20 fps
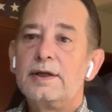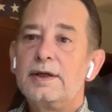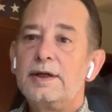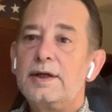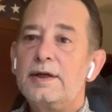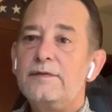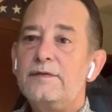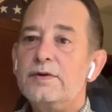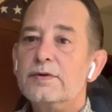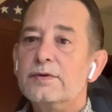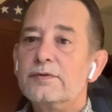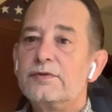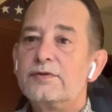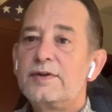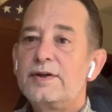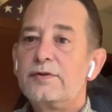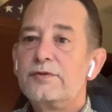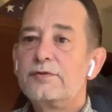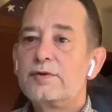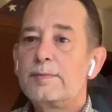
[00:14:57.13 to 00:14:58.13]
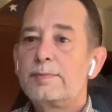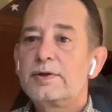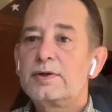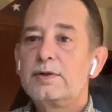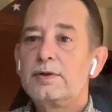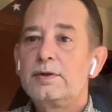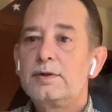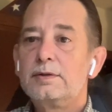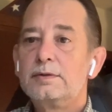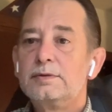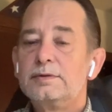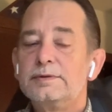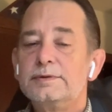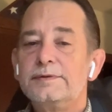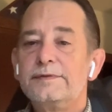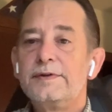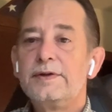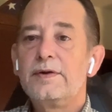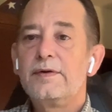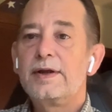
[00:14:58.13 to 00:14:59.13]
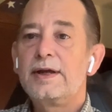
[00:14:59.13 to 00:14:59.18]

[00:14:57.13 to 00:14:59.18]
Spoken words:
Give your sales rep a call. If you don't